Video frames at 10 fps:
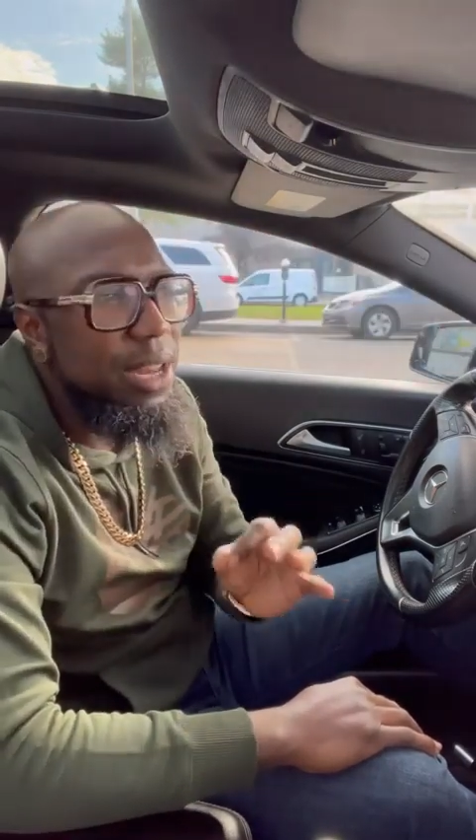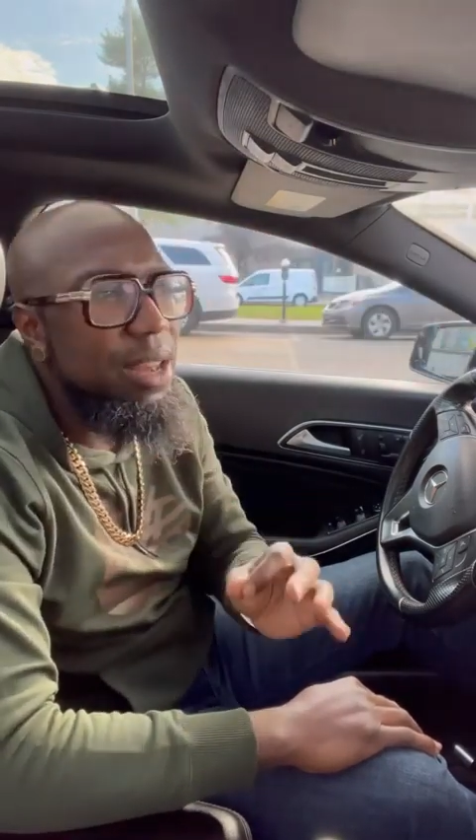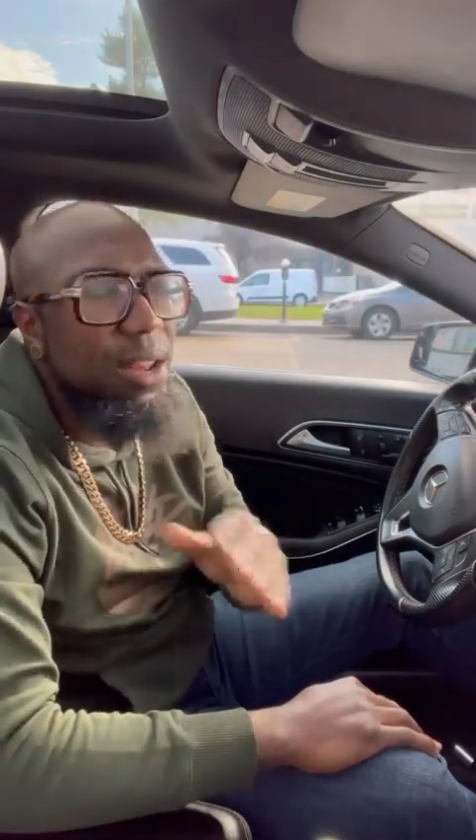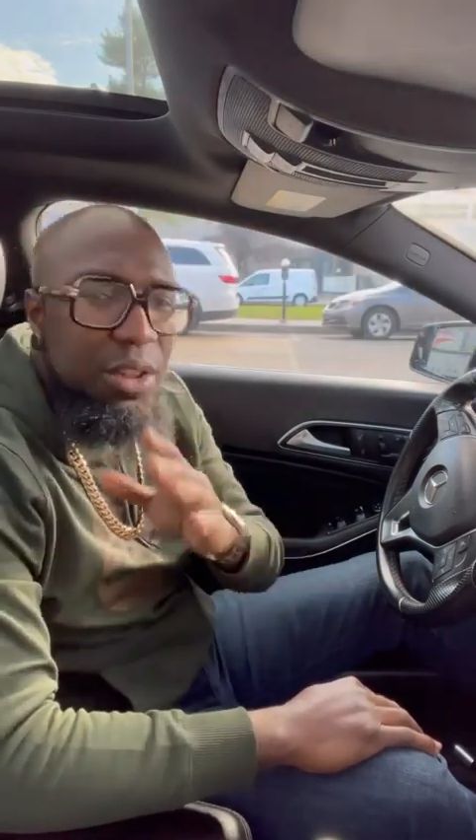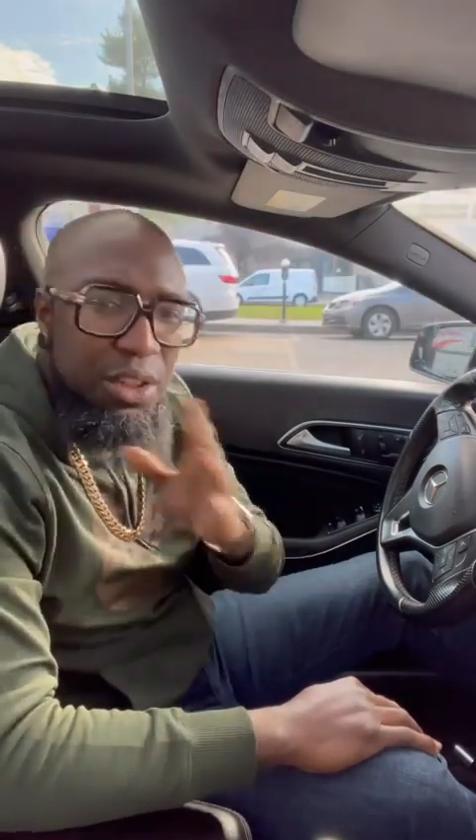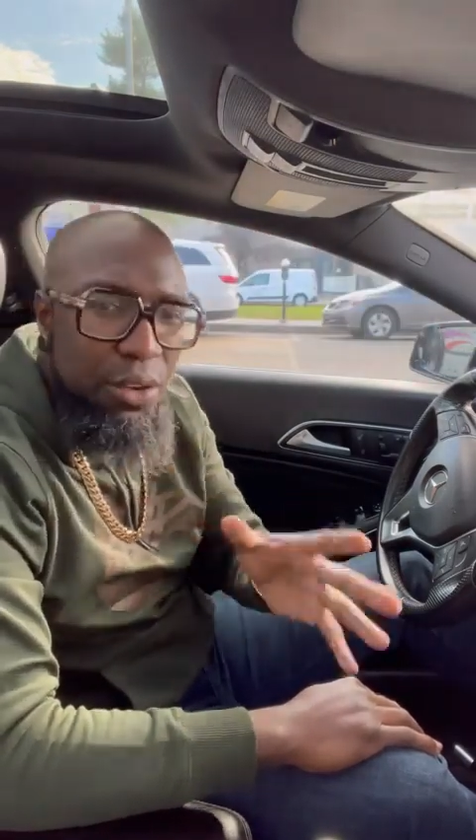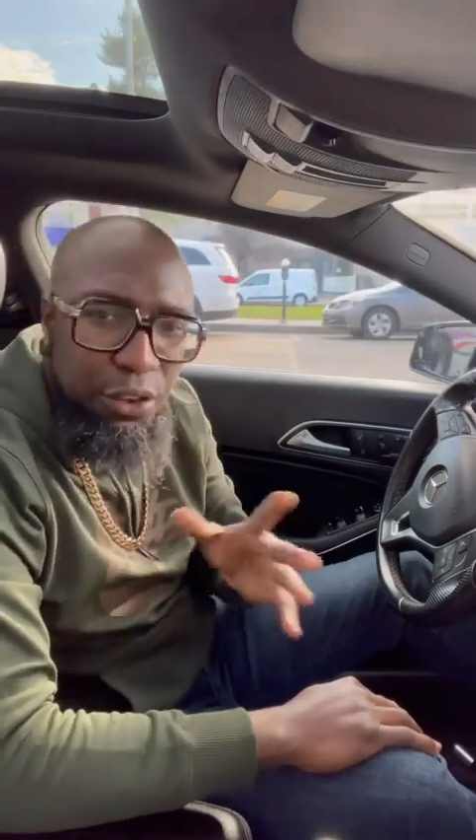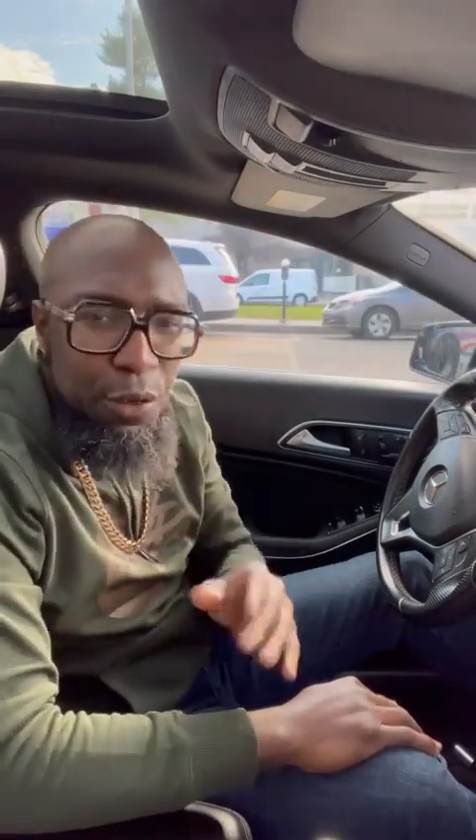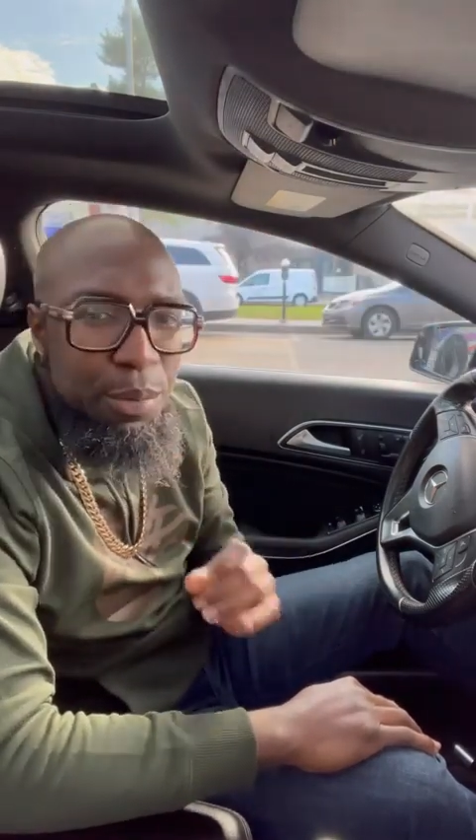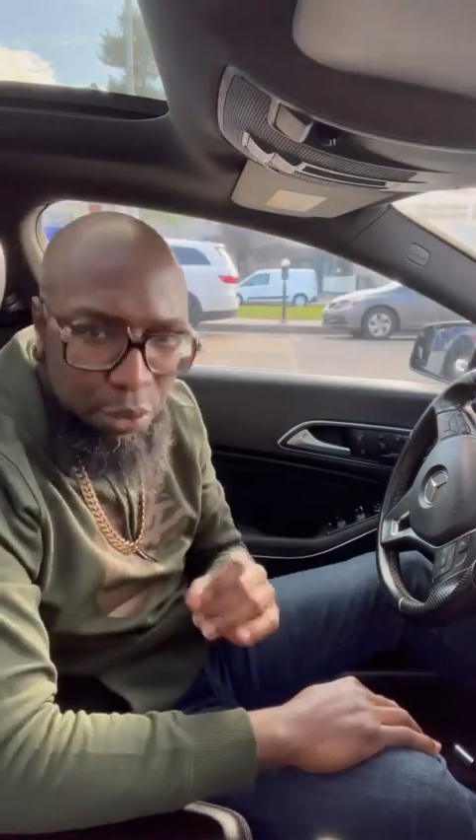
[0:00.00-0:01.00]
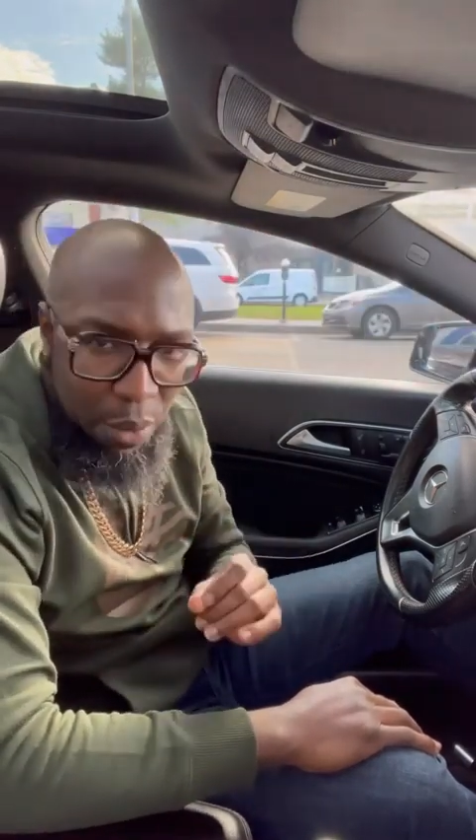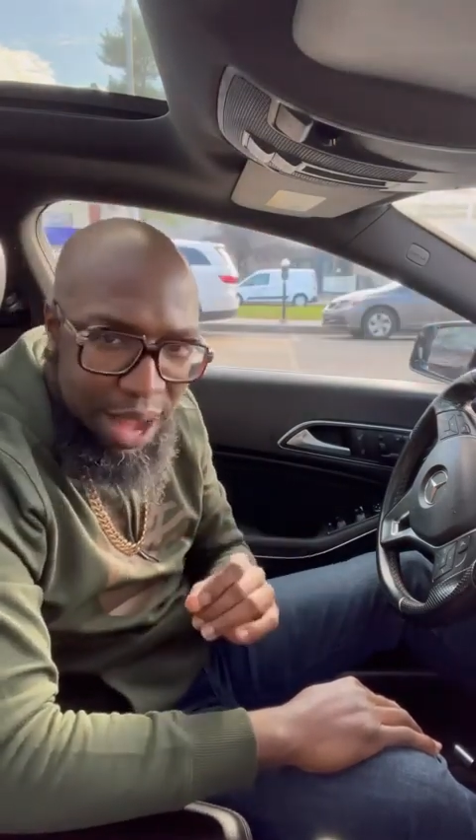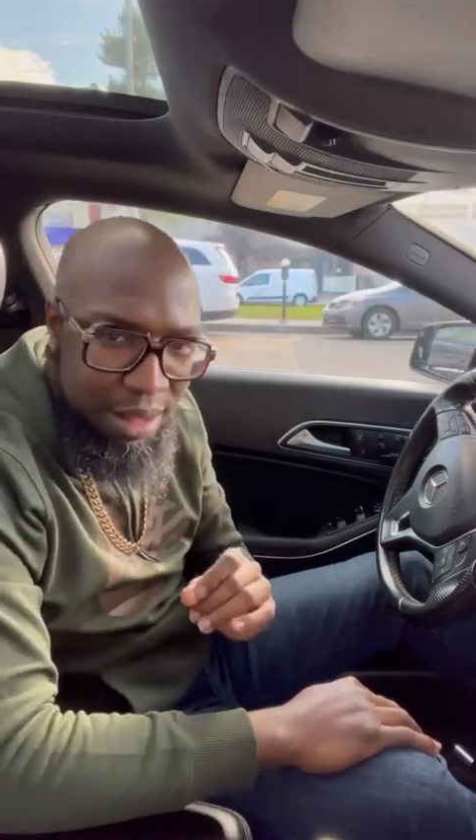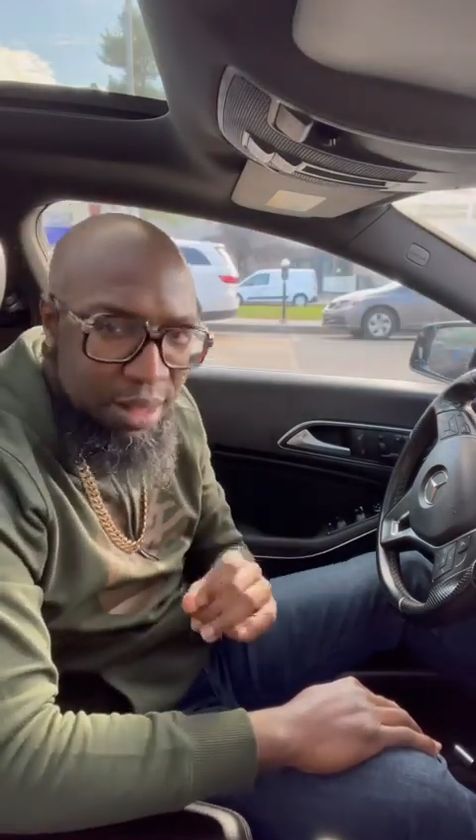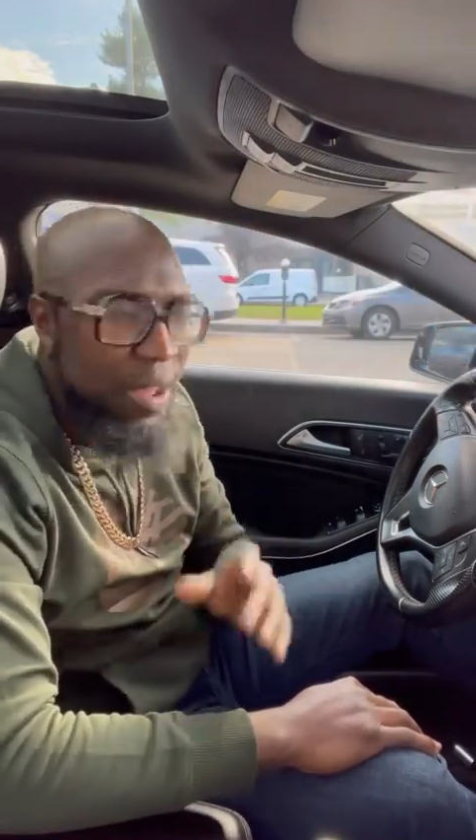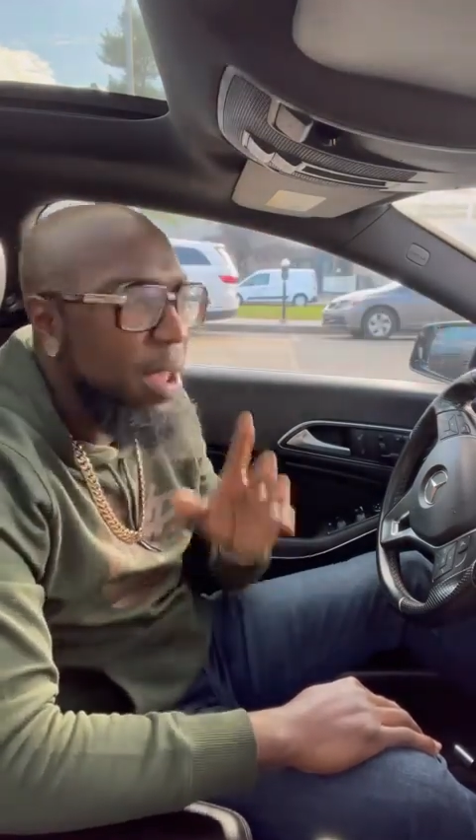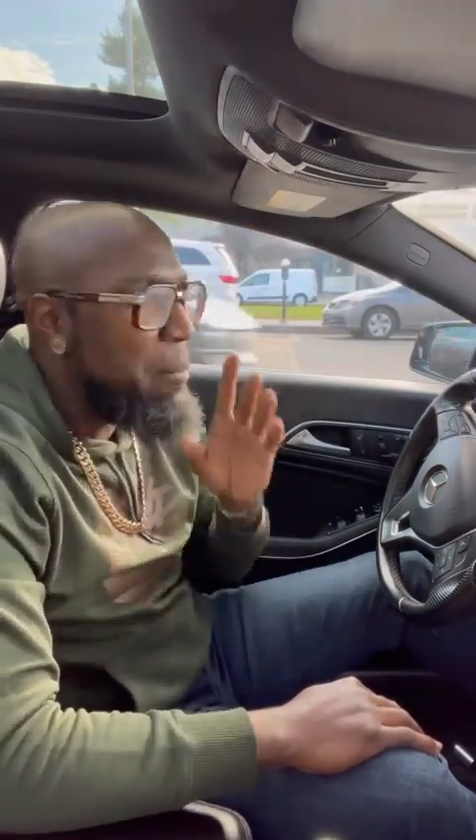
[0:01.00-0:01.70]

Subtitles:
need YouTube strikes,